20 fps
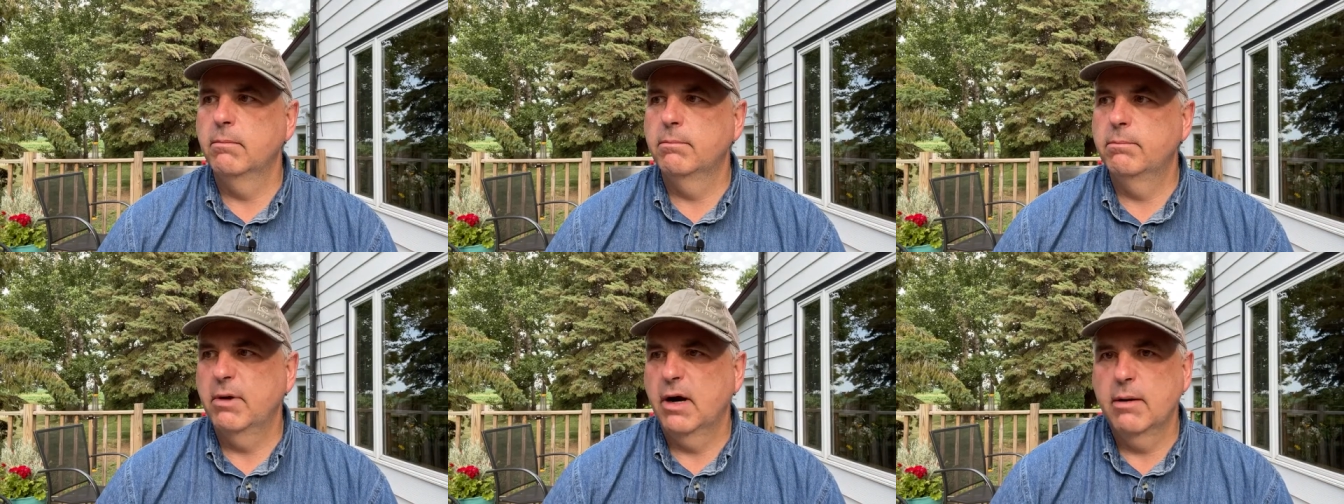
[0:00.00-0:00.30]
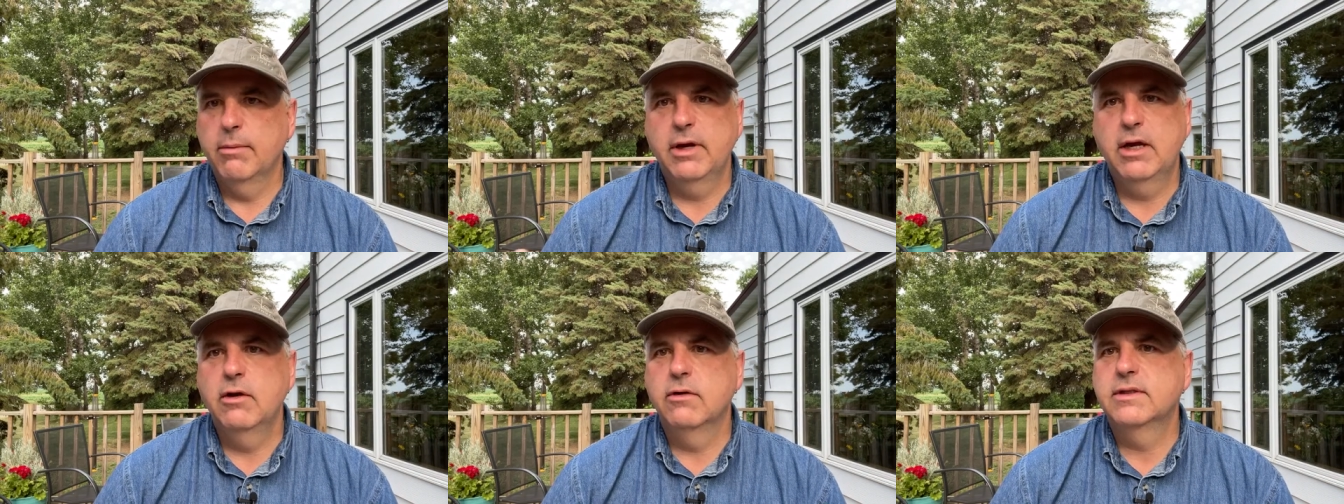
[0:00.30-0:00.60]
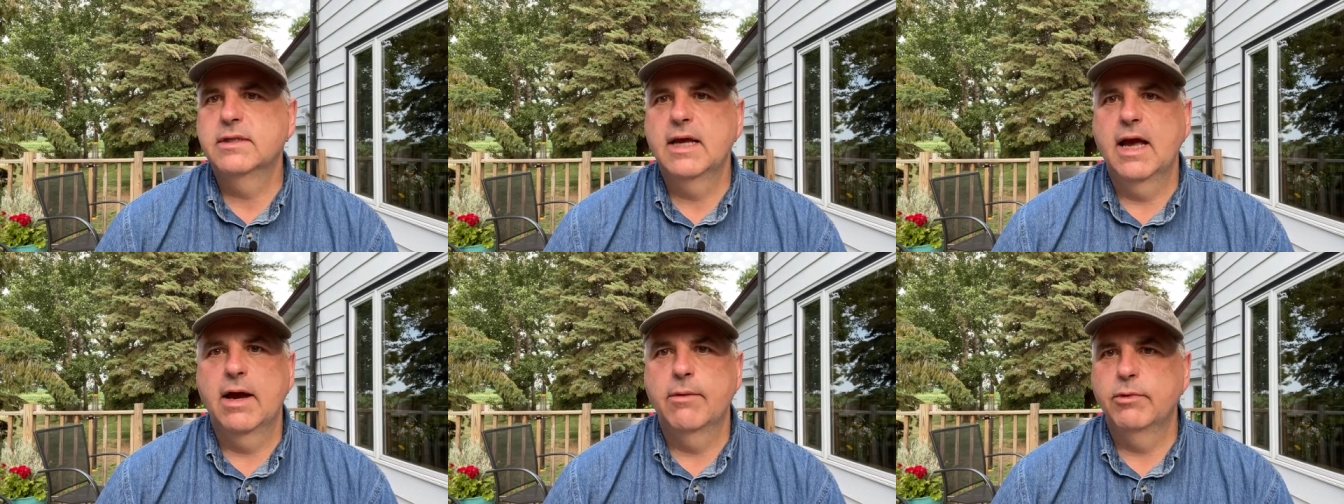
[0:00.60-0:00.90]
barbecue
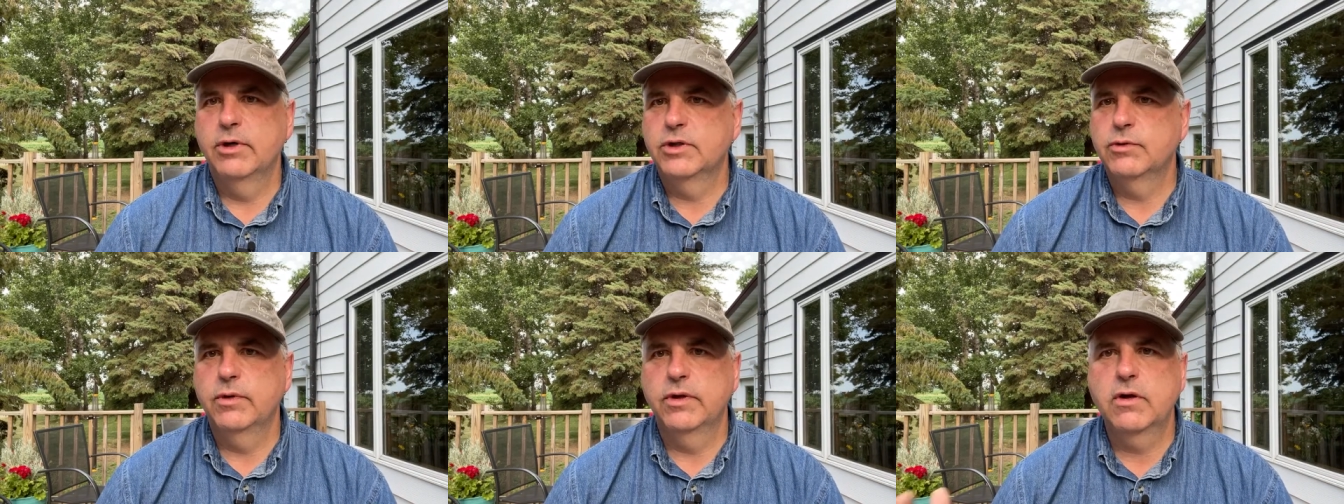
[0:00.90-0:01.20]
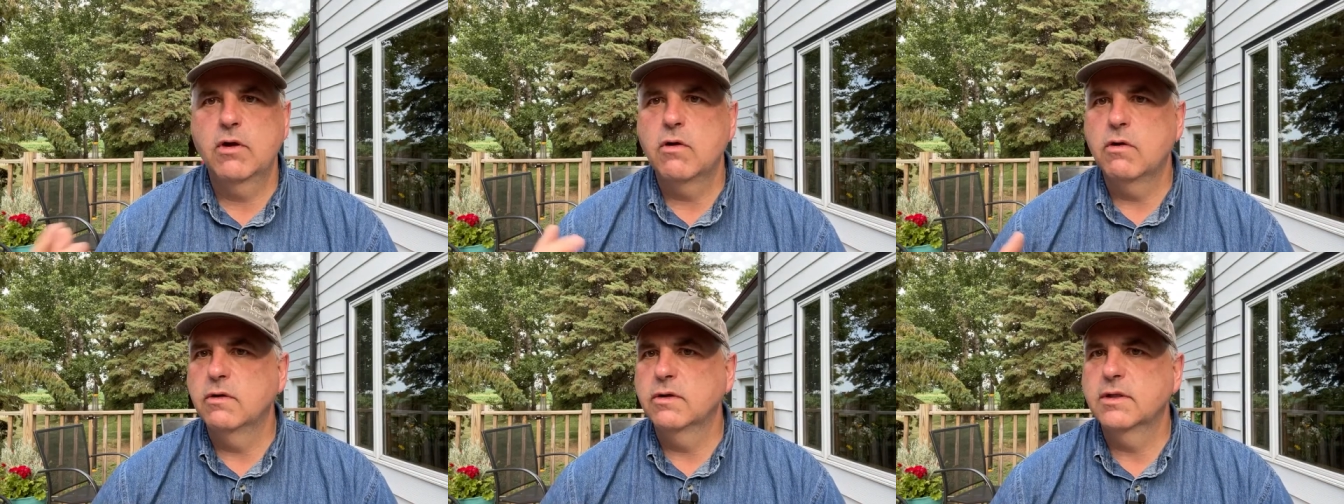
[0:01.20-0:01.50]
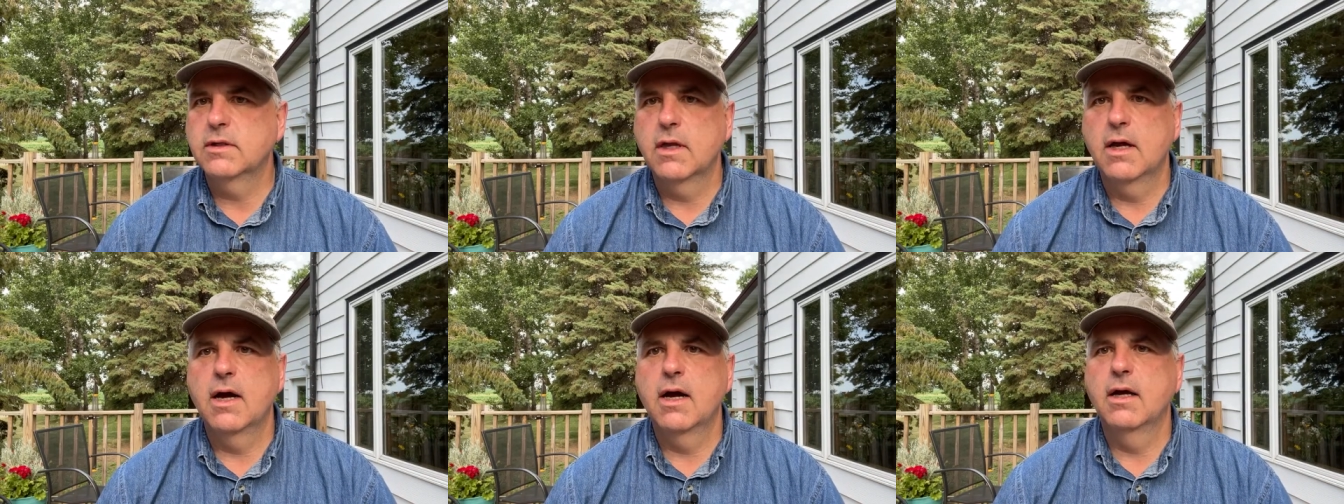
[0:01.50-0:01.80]
sandwich with
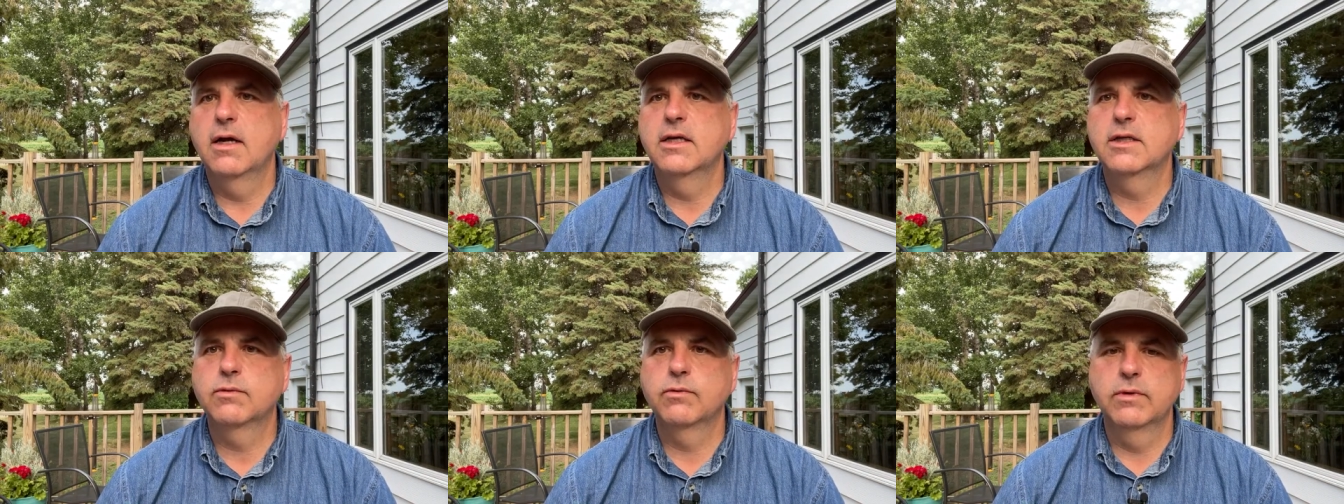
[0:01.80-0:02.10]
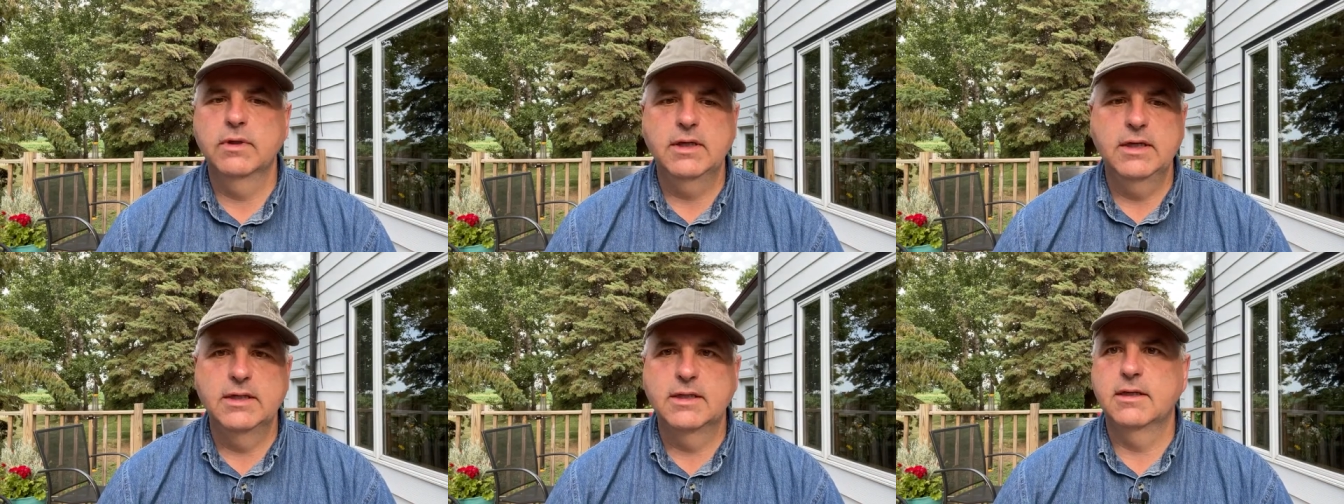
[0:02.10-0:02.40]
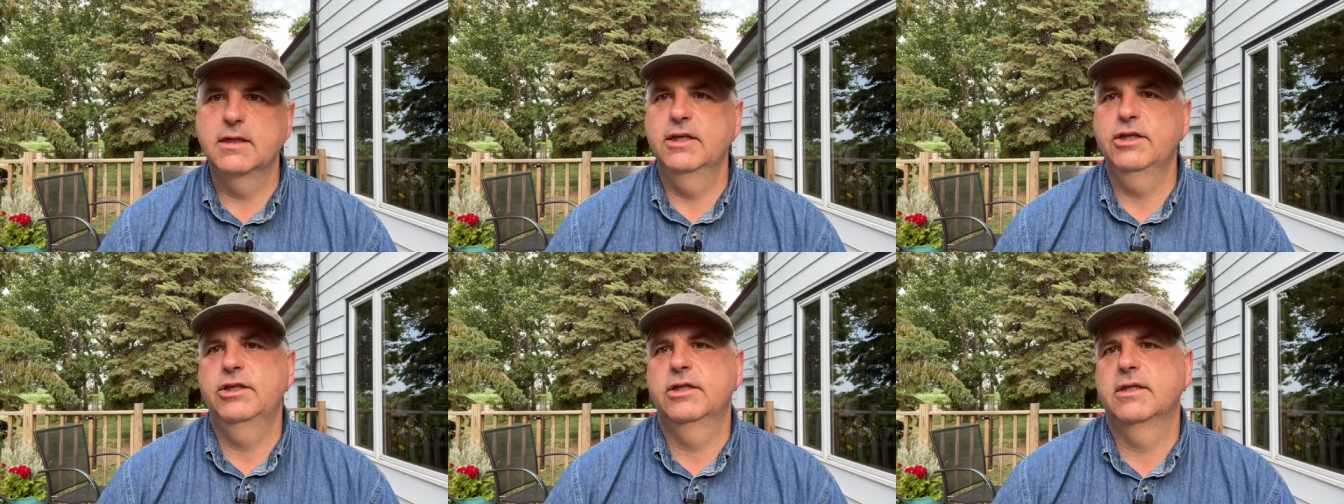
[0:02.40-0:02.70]
coleslaw, and it's really
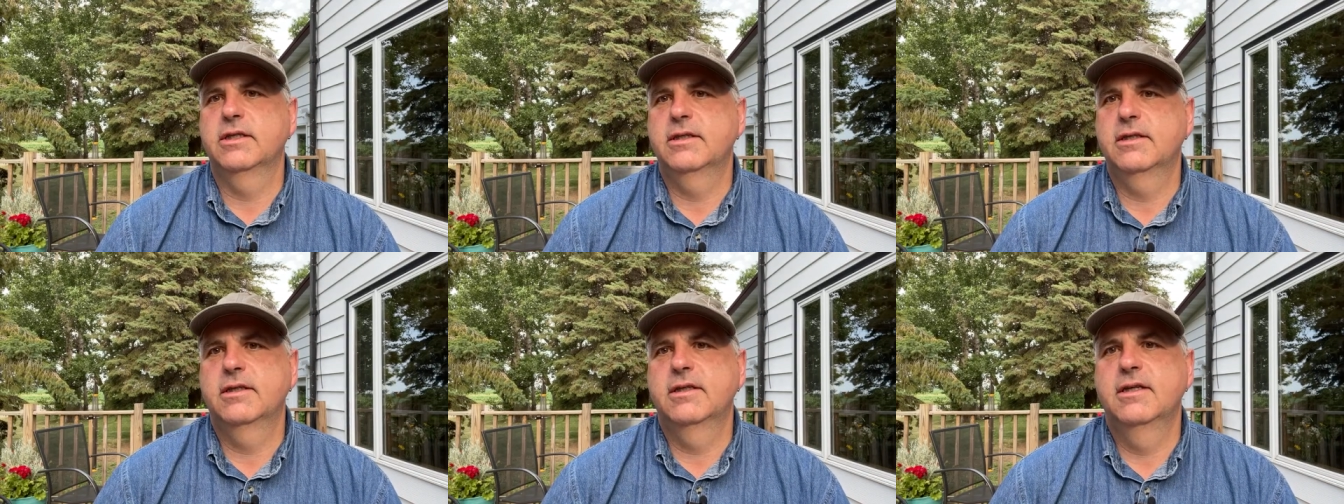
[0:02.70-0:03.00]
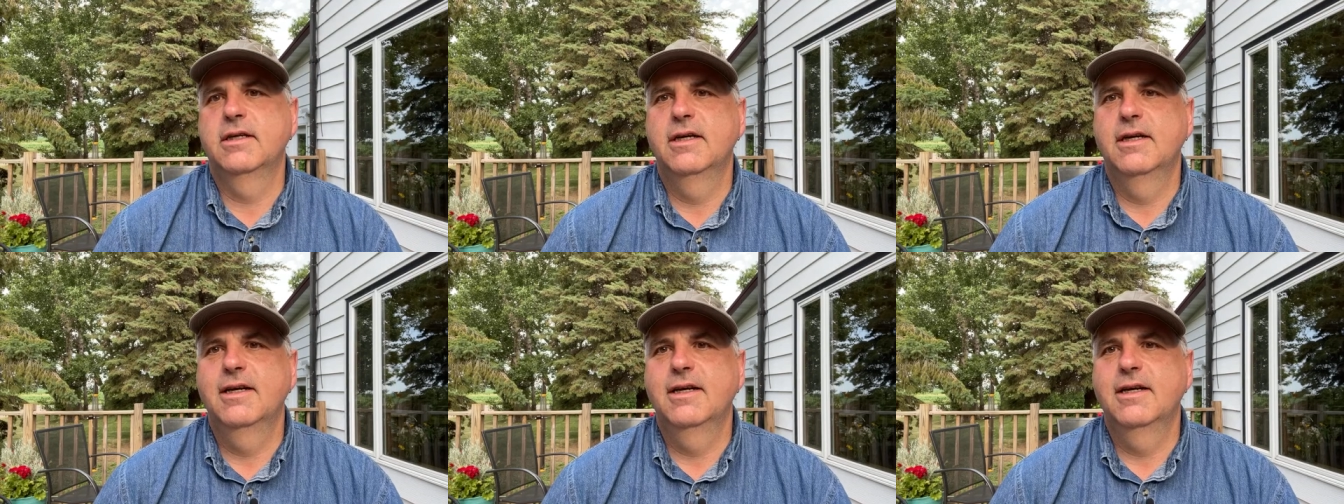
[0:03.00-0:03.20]
delicious.